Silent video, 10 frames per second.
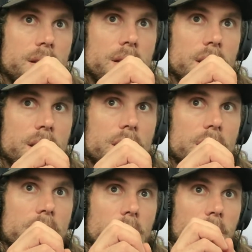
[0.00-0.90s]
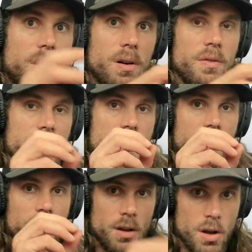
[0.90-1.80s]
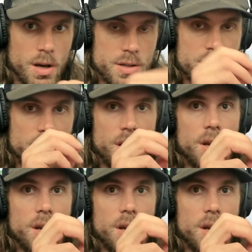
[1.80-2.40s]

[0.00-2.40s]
the perfect launch.